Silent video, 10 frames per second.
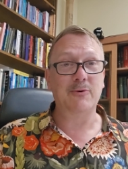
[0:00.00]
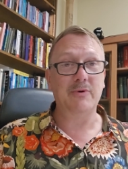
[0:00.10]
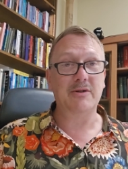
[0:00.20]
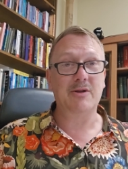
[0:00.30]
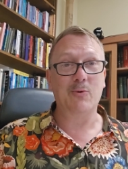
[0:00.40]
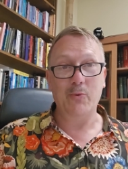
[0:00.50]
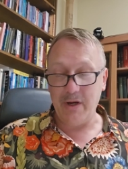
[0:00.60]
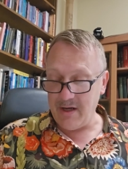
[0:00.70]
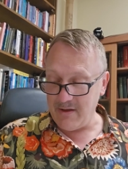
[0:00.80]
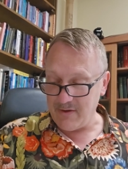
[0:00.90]
who is the
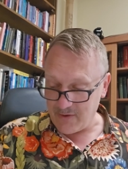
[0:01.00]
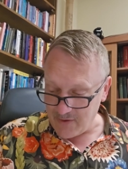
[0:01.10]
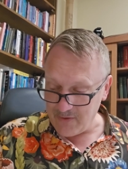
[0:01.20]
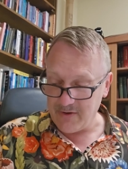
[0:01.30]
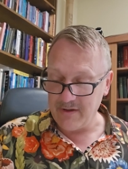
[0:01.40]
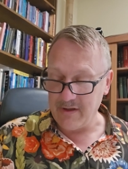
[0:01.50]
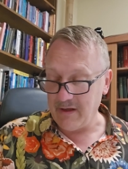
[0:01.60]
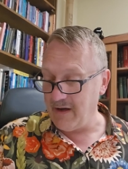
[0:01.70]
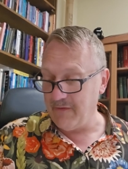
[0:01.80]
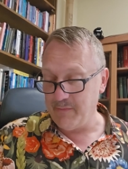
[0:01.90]
way, the truth, and the life,